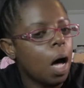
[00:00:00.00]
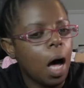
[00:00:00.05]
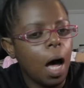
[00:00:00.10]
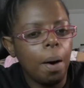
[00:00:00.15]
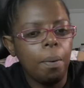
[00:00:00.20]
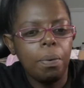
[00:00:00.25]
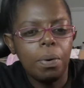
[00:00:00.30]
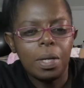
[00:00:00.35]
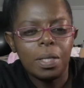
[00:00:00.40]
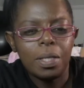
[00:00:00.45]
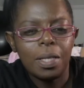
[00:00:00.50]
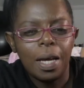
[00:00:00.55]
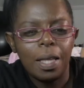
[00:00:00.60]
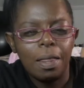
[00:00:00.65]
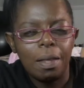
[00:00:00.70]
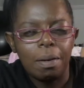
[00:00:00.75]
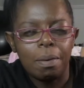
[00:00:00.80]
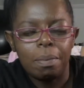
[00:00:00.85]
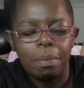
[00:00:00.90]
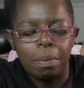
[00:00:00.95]
I want to say
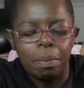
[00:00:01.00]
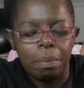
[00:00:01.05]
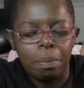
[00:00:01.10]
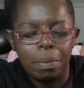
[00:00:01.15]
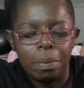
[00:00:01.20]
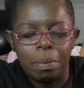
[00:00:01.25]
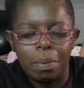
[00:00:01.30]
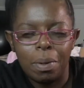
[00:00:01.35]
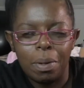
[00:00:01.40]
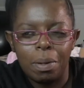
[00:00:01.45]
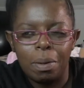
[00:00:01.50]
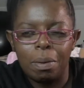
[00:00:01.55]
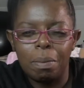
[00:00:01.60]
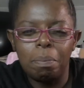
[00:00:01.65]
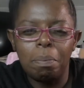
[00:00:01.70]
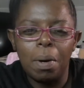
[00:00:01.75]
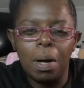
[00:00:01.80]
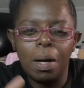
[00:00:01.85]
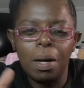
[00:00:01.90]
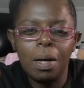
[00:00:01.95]
the
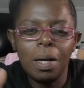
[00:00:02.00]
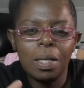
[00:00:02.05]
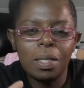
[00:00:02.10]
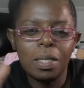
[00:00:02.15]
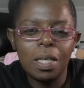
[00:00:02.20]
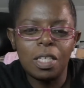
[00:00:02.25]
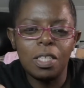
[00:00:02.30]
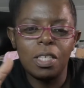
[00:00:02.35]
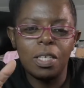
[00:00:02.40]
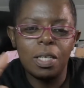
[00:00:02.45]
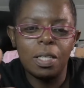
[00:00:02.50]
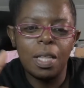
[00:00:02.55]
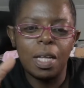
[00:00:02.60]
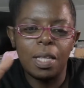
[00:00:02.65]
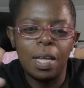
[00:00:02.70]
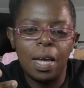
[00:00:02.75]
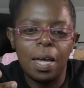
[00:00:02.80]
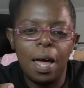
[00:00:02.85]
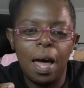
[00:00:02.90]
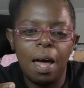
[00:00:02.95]
mugs that that
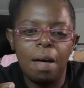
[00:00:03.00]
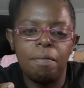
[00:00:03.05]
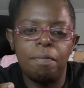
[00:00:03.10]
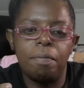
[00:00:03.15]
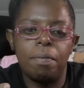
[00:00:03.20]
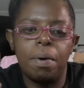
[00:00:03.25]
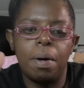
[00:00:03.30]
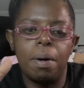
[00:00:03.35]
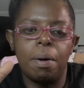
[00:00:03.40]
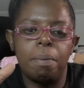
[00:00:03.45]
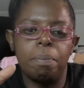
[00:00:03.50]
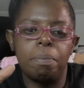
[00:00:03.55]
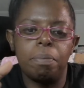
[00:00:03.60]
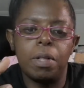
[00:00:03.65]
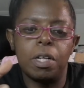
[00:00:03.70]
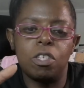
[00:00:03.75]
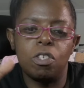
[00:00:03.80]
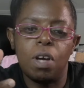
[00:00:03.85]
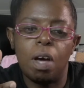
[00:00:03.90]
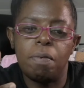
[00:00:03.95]
they have um,
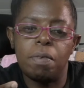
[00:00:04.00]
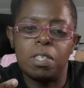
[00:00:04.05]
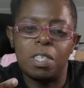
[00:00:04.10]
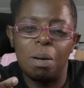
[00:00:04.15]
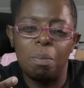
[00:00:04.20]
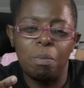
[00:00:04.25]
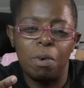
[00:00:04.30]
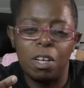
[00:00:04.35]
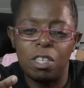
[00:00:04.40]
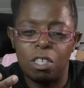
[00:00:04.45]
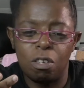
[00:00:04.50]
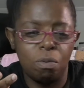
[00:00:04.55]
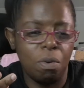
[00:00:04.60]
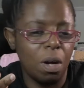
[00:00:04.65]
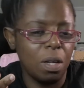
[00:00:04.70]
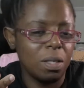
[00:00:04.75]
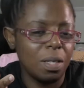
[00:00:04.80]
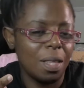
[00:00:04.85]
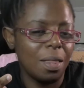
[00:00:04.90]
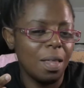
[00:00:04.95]
that you have in some
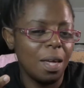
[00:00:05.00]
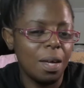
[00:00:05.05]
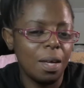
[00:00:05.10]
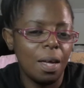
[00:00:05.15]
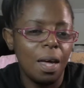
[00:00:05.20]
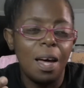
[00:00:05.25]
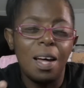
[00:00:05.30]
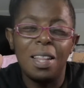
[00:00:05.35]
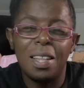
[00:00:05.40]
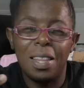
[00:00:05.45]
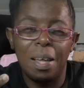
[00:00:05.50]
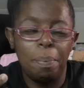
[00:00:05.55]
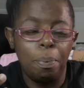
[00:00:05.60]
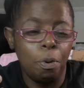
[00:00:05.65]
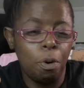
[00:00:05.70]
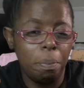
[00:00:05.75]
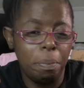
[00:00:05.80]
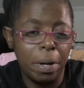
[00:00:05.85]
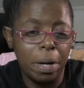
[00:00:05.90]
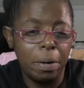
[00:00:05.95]
restaurants. I think they
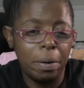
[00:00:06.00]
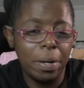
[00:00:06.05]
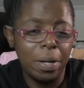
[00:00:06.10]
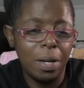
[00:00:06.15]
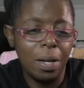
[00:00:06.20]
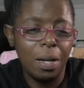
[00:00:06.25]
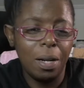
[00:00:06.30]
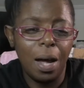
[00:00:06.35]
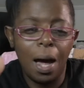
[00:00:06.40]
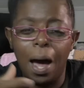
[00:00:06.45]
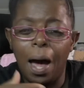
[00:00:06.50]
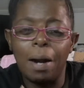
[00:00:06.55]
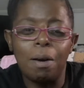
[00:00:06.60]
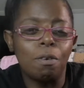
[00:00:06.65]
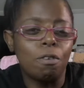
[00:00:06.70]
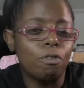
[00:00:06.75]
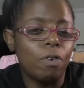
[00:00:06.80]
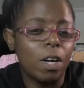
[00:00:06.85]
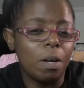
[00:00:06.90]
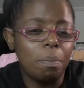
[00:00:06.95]
pour beer in. I
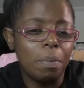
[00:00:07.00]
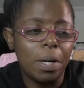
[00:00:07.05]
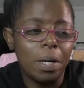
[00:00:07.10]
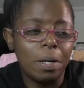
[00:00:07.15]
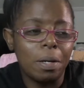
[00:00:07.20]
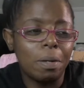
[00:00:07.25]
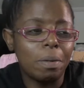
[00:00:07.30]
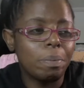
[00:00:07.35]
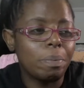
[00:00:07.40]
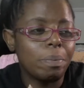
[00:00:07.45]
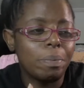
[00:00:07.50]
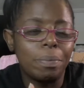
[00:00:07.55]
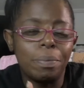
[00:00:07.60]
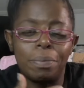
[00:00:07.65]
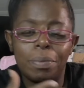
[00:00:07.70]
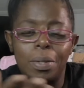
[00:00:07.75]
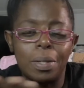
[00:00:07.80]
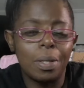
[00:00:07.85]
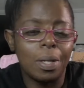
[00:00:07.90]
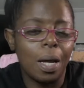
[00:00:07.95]
don't drink beer,
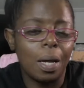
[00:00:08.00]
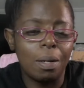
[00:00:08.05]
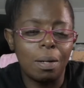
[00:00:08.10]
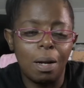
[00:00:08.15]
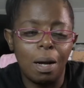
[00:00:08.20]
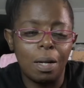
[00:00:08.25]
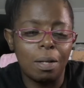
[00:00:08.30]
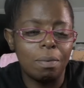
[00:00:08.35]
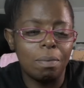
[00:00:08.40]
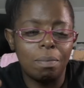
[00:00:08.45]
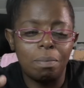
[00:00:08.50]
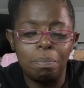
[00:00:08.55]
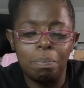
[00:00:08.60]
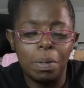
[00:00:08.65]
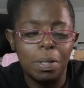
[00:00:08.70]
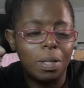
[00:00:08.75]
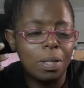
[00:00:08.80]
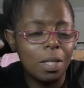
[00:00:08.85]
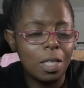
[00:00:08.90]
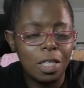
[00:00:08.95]
I, I,
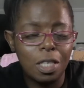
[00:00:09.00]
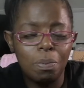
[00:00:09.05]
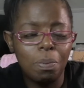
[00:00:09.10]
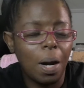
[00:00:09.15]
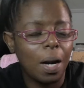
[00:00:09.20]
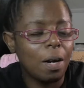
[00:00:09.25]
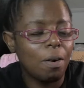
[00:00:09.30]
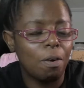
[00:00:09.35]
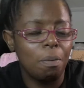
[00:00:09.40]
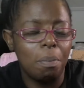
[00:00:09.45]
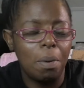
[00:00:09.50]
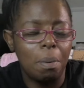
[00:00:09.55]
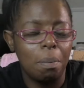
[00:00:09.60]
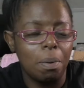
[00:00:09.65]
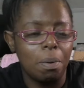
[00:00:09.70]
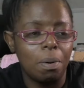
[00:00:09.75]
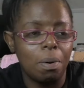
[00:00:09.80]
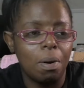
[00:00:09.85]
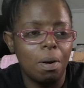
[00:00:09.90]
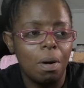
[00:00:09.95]
but this is what I can
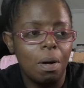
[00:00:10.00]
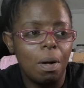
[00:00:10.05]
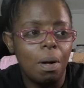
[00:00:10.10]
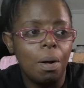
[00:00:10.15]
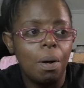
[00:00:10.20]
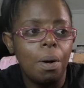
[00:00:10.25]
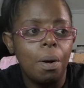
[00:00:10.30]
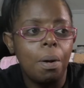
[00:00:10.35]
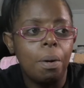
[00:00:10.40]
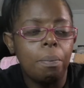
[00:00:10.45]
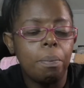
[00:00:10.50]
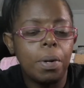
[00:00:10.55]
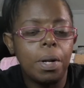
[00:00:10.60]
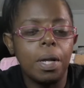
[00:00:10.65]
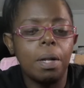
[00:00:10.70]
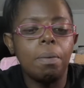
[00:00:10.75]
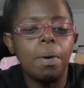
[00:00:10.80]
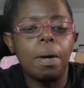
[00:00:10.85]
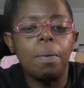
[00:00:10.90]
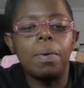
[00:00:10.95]
remember. But
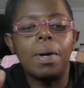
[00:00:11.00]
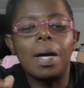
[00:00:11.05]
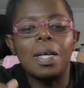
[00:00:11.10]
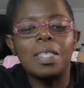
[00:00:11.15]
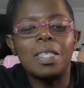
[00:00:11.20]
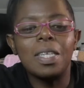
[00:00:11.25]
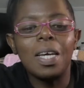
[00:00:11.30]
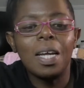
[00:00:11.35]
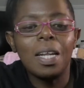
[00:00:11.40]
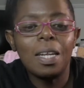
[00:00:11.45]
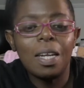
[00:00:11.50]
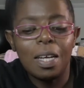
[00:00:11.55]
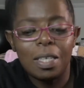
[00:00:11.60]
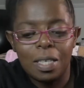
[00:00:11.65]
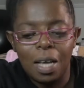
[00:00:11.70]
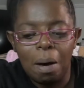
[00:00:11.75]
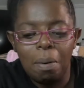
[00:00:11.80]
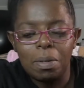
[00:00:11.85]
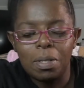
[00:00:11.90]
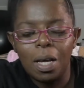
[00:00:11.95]
anyway, when I seen this,
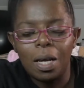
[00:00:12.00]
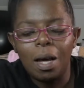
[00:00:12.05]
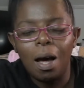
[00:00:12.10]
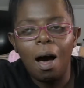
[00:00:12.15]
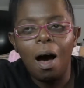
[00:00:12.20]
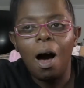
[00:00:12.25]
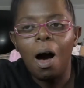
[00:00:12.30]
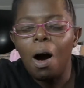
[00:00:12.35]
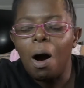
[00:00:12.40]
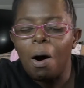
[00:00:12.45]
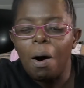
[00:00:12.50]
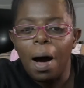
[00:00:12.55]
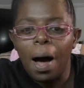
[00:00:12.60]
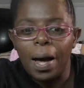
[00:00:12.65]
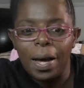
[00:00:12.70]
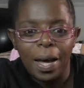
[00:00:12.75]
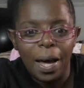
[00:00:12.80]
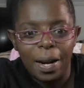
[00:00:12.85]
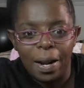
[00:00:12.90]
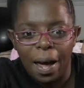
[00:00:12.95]
I was like, oh, I
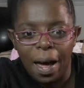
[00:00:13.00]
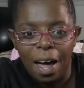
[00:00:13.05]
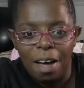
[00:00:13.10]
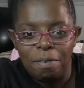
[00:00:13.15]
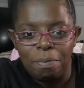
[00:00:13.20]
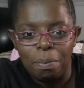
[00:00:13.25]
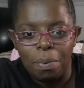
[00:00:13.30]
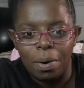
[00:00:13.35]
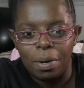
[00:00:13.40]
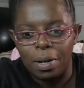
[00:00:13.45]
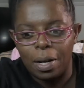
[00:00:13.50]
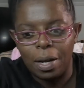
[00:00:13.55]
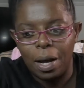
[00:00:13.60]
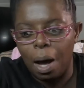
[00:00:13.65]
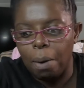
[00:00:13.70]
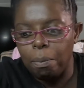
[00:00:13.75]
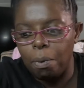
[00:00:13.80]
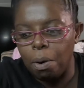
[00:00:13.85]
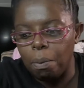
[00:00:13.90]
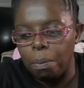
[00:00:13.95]
gotta have one. Like, I
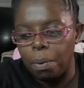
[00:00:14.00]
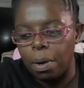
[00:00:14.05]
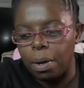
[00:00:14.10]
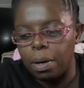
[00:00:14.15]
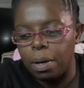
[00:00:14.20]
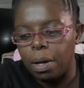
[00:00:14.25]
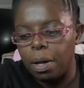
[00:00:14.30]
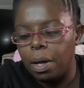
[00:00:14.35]
want one.